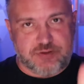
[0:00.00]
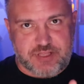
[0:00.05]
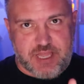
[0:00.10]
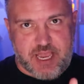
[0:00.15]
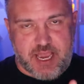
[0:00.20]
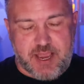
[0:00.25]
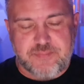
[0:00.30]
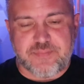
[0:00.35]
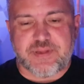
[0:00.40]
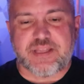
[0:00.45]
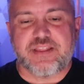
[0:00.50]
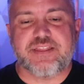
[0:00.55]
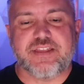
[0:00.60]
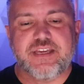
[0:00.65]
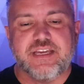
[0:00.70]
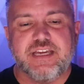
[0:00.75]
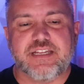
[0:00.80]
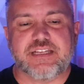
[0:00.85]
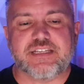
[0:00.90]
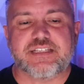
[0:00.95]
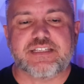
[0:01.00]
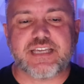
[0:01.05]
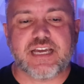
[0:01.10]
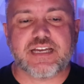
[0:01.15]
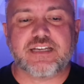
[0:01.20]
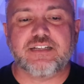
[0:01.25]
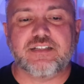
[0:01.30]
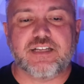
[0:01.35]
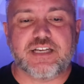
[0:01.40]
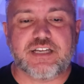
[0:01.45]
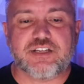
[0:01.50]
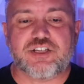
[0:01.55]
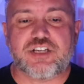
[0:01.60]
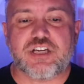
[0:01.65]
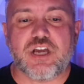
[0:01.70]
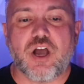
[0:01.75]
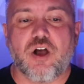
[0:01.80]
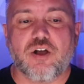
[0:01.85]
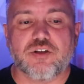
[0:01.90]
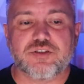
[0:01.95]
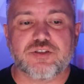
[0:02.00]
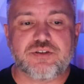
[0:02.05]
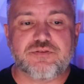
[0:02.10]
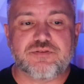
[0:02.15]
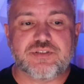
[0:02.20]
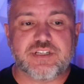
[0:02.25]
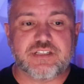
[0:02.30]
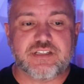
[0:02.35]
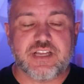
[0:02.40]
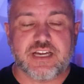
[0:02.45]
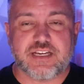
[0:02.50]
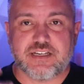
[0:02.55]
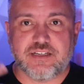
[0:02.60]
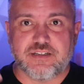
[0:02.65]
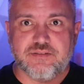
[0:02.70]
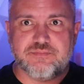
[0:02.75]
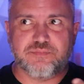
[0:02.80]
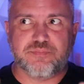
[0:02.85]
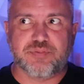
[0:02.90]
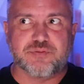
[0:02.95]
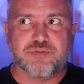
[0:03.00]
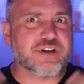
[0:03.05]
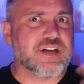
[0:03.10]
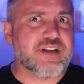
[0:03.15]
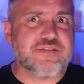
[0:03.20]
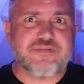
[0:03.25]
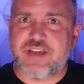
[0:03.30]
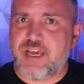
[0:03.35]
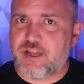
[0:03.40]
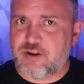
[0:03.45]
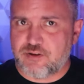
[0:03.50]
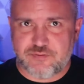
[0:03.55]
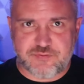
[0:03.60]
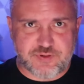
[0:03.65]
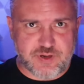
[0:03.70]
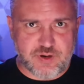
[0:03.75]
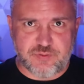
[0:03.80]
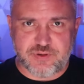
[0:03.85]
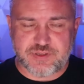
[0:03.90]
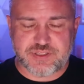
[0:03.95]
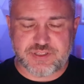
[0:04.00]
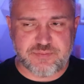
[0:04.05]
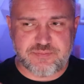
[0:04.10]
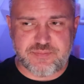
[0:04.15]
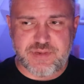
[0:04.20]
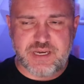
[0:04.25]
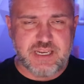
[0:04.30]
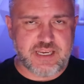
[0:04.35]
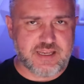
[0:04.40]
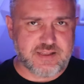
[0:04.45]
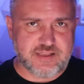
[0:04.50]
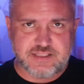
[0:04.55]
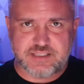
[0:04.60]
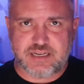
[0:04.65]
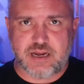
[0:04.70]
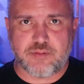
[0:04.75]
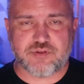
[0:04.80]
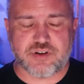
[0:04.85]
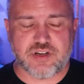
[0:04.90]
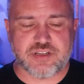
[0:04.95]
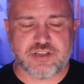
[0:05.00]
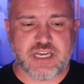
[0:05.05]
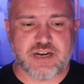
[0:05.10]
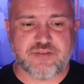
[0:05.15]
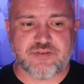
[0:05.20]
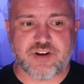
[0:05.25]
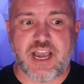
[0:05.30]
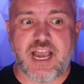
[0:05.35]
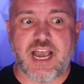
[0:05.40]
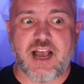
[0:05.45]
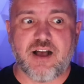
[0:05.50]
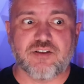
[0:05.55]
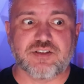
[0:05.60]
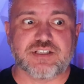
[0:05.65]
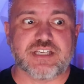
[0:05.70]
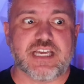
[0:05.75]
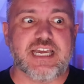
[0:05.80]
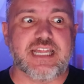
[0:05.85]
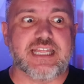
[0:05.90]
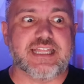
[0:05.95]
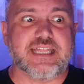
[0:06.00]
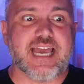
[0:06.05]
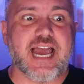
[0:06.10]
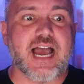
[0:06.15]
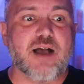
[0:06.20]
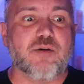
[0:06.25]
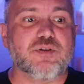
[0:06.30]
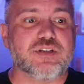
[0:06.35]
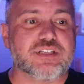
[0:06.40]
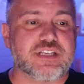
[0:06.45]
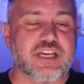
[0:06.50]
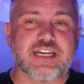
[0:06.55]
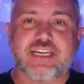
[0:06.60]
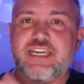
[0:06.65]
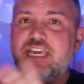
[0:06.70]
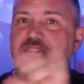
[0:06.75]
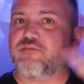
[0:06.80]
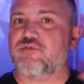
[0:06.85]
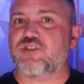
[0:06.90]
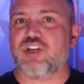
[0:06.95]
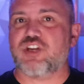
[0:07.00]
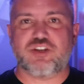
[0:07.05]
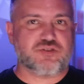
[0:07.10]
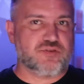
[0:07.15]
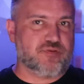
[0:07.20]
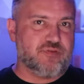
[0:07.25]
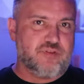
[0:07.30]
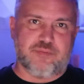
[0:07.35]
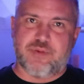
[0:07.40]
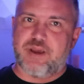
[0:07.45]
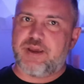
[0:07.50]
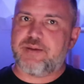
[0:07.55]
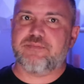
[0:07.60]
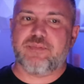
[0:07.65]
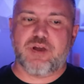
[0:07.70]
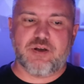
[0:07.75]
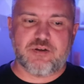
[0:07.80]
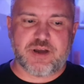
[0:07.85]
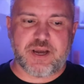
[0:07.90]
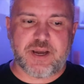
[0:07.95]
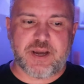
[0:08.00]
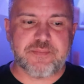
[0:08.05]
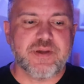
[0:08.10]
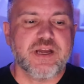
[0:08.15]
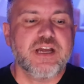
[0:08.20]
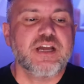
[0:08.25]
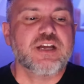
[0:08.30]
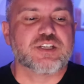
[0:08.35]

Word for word: there's that. Then secondly, she also did like a brief interview with some media that stopped her outside of her house. And that was a game changer for me. Okay.